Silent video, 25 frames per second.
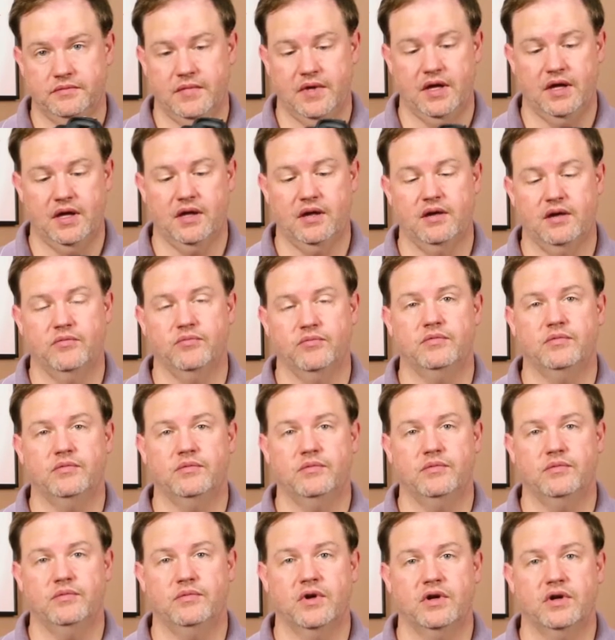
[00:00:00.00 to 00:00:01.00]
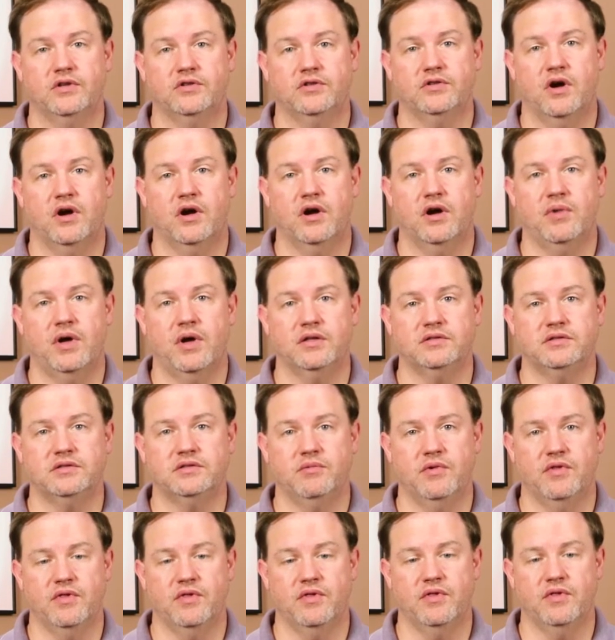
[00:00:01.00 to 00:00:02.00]
and I'm going to talk about some
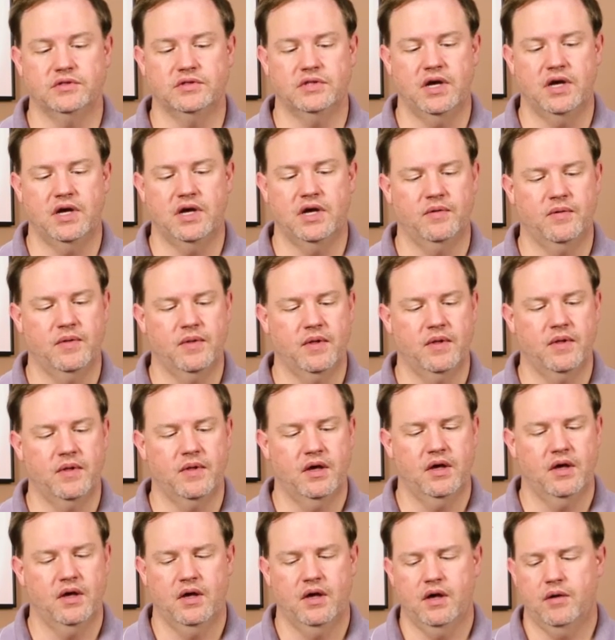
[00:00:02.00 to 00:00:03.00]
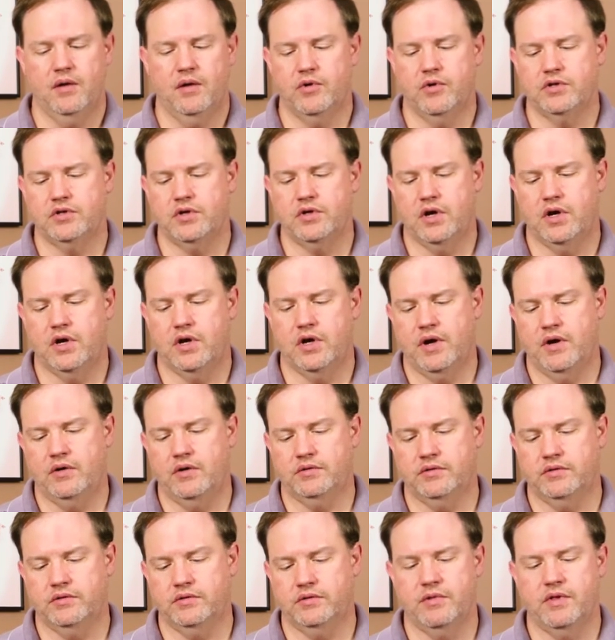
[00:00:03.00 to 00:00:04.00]
of those now. I'm going to talk
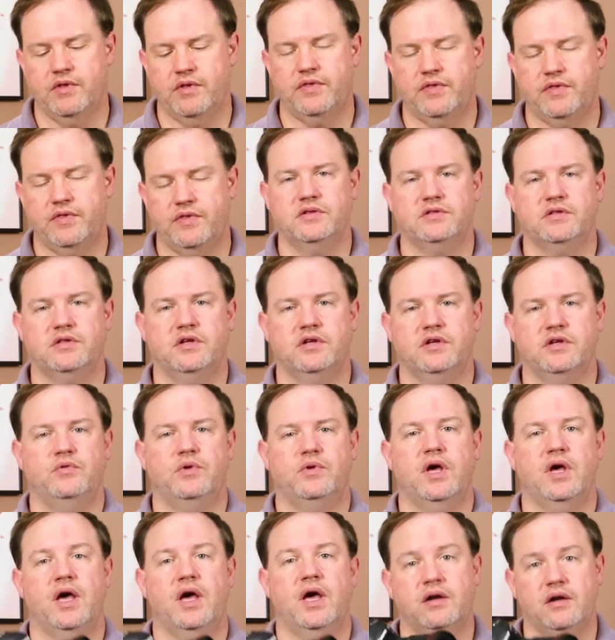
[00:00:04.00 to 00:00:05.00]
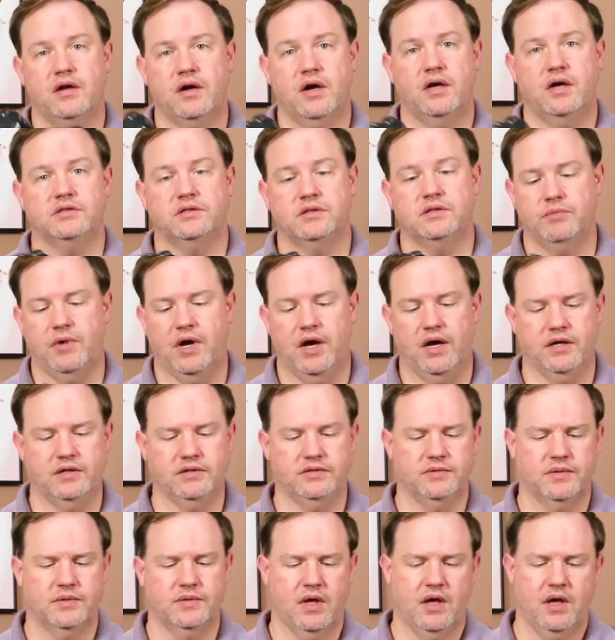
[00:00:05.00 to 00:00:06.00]
about some of the things that you can
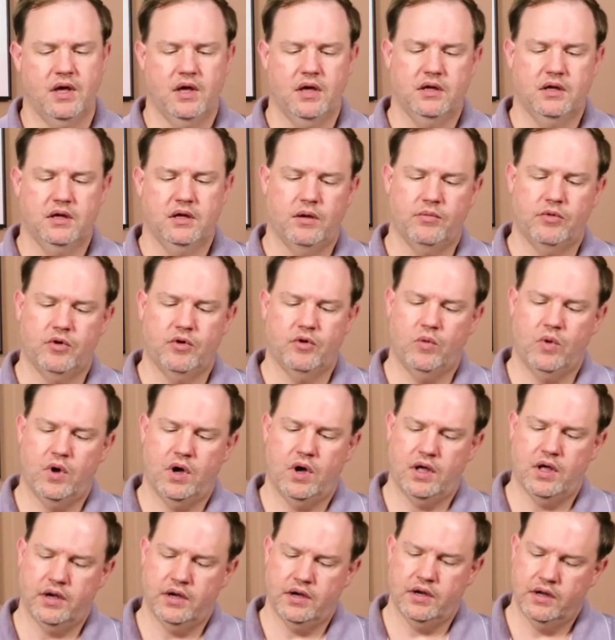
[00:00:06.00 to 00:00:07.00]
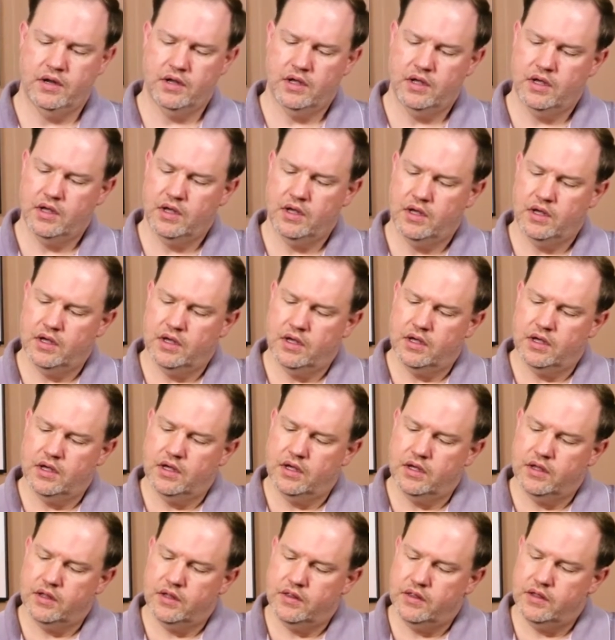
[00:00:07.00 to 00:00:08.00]
customize. Number one,
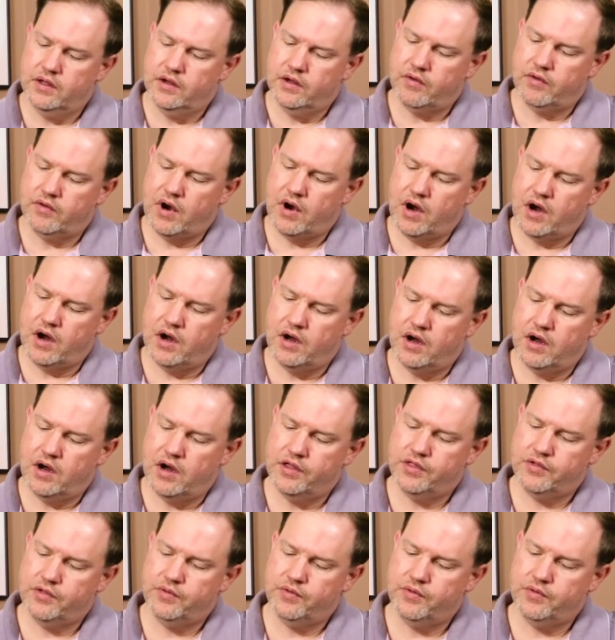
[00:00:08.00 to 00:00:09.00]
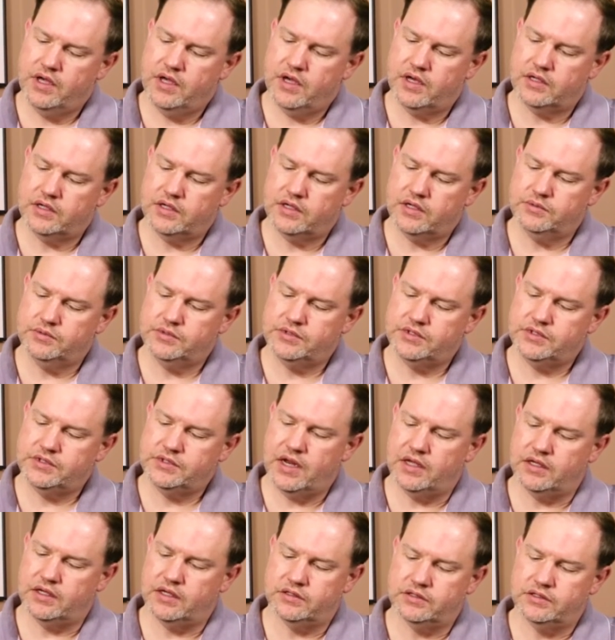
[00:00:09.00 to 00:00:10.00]
there are three custom
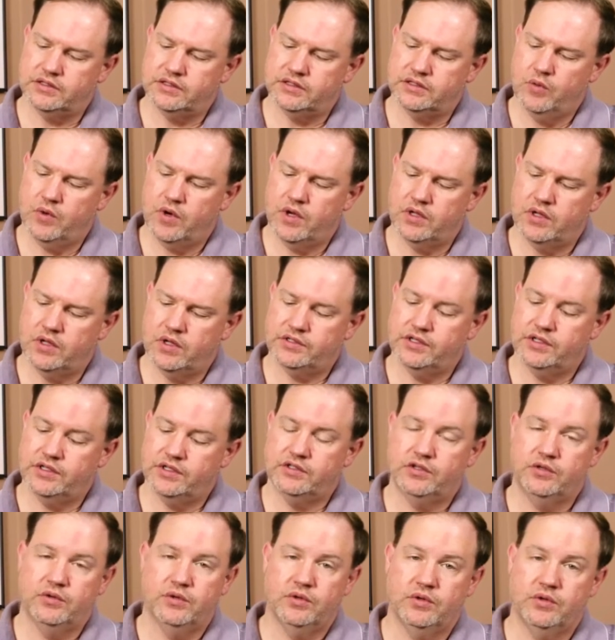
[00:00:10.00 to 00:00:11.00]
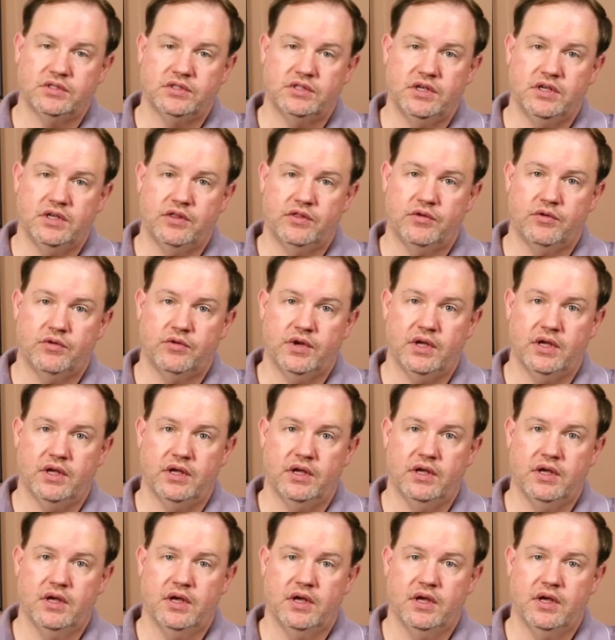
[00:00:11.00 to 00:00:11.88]
settings, C1, C2, and C3.